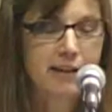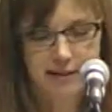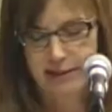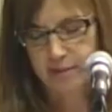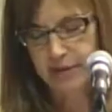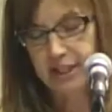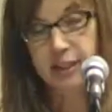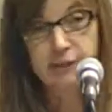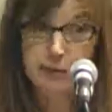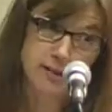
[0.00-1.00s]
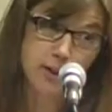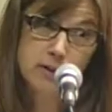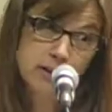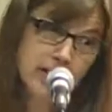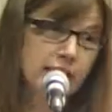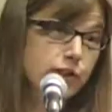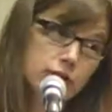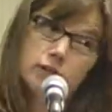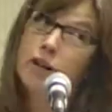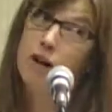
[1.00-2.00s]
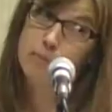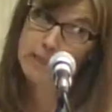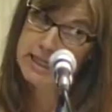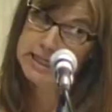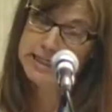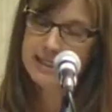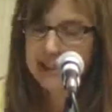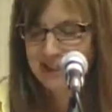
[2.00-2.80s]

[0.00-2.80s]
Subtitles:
many of you know her as Girl Gone Blind.